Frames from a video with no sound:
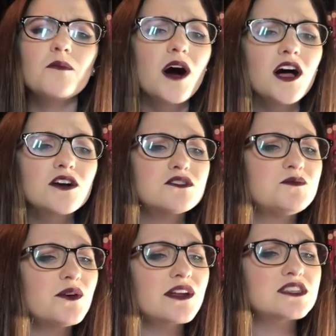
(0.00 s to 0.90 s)
Moloch whose
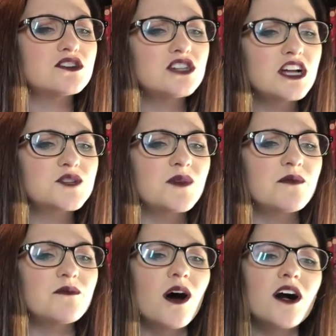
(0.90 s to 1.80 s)
buildings are
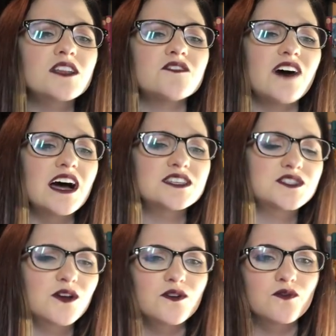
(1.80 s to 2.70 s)
judgment. Moloch the vast
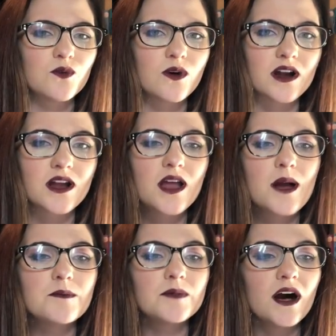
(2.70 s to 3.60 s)
stone of war.
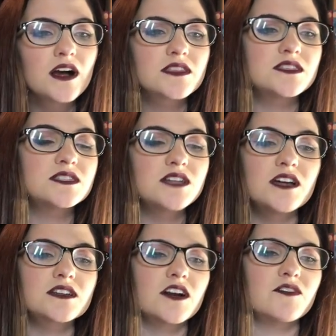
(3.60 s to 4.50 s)
Moloch the
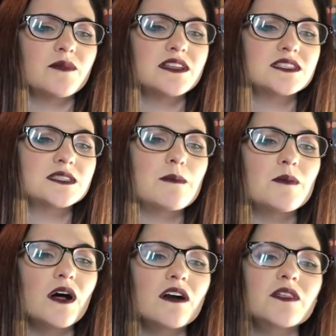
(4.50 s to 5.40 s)
stunned governments.
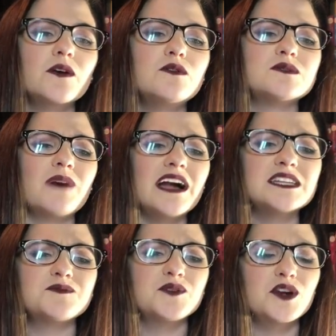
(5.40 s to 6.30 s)
Moloch whose mind
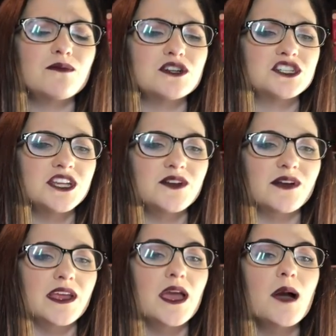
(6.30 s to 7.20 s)
is pure
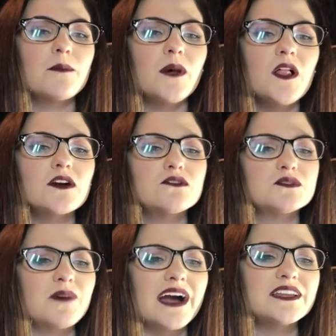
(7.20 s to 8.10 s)
machinery. Moloch
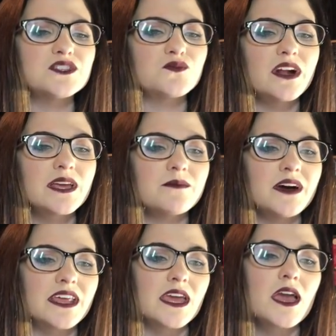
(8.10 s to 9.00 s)
whose mind is running
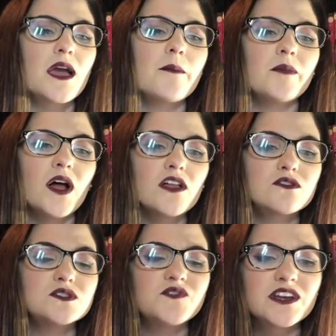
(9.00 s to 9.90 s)
money. Moloch
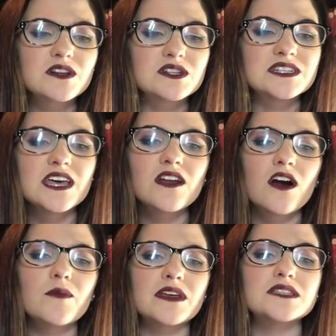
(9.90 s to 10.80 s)
whose fingers are 10
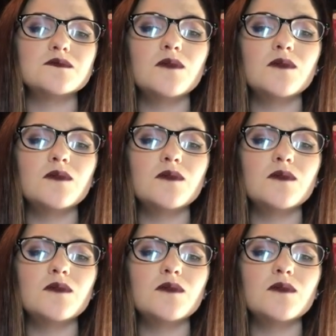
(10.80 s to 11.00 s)
armies.